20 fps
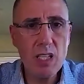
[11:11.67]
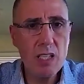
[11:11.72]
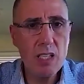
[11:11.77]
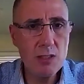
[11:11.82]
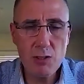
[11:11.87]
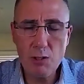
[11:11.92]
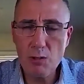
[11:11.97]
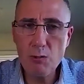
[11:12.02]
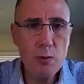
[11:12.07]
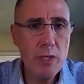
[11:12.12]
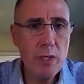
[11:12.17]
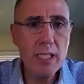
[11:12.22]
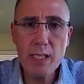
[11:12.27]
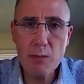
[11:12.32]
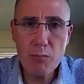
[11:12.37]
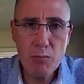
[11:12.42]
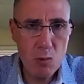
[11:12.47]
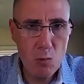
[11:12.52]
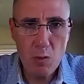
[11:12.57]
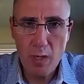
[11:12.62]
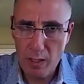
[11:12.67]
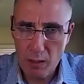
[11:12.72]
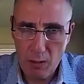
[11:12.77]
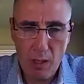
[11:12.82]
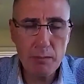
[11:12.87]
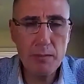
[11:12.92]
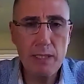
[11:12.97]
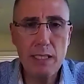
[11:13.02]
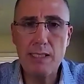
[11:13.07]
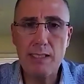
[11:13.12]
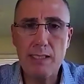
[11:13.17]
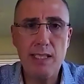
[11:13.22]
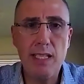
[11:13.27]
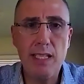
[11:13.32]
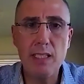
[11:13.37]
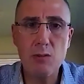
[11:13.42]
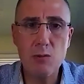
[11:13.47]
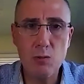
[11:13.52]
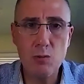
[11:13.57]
so week number 1, I'm going to say it,